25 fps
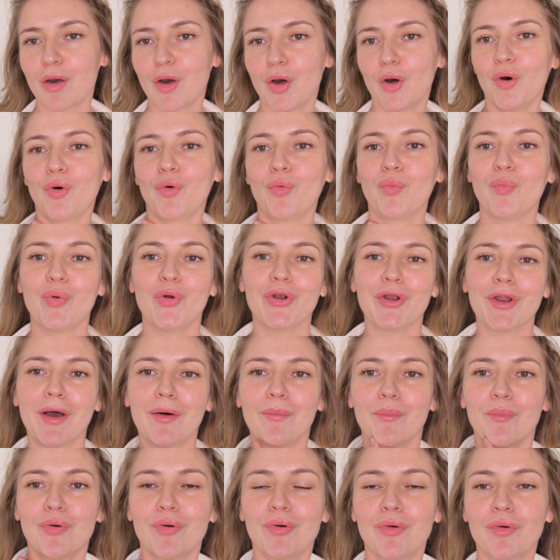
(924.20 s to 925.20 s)
Open
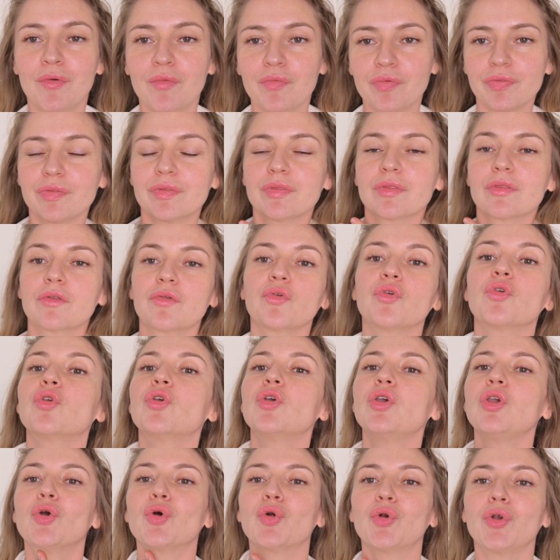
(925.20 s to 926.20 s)
up
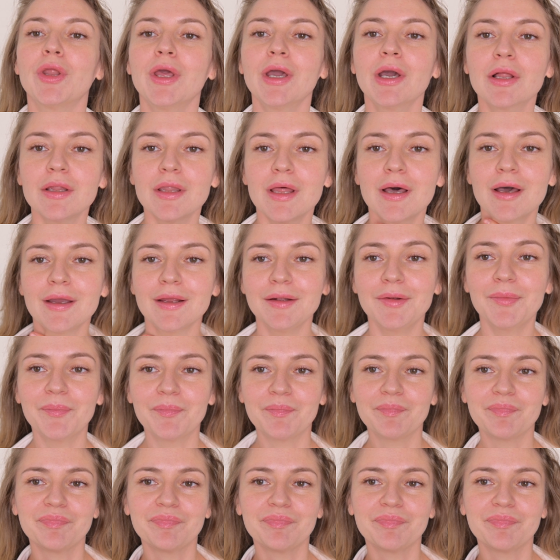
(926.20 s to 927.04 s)
your neckline,